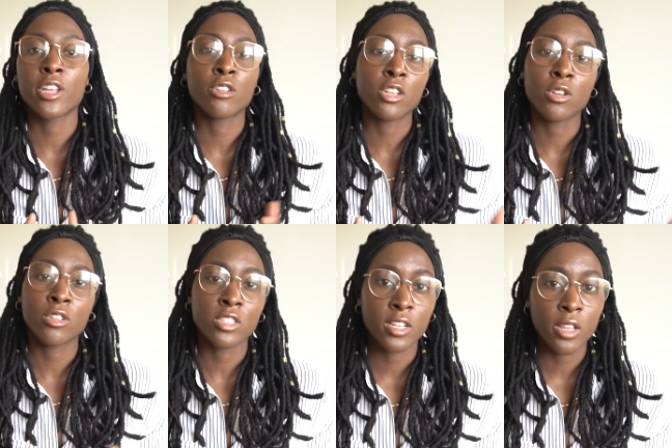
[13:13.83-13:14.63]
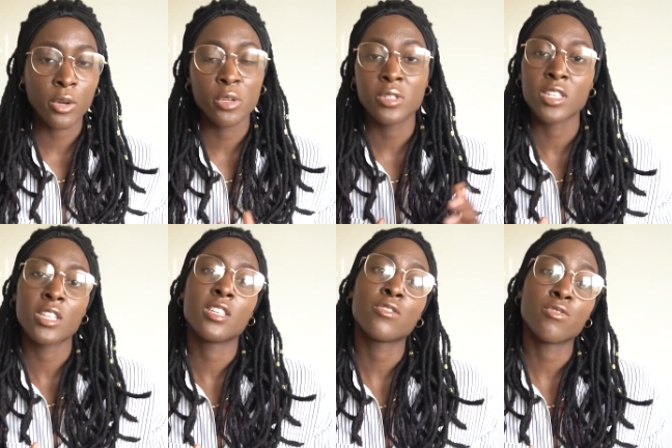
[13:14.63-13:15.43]
you're looking on Zillow, you see
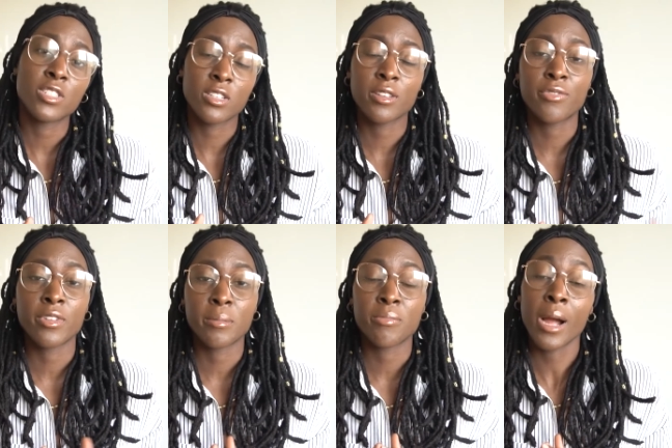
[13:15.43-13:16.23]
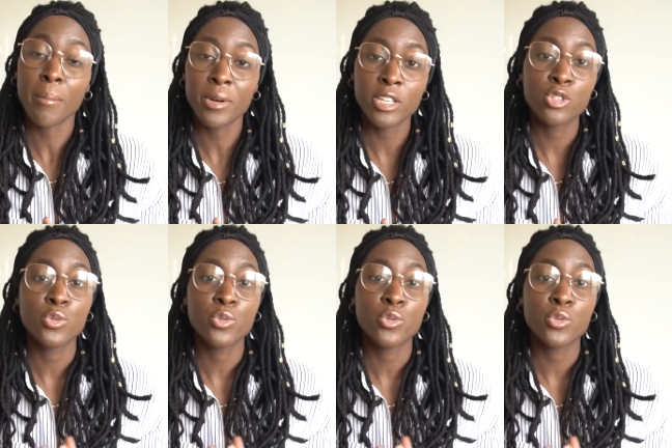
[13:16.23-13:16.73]
these recently flipped properties,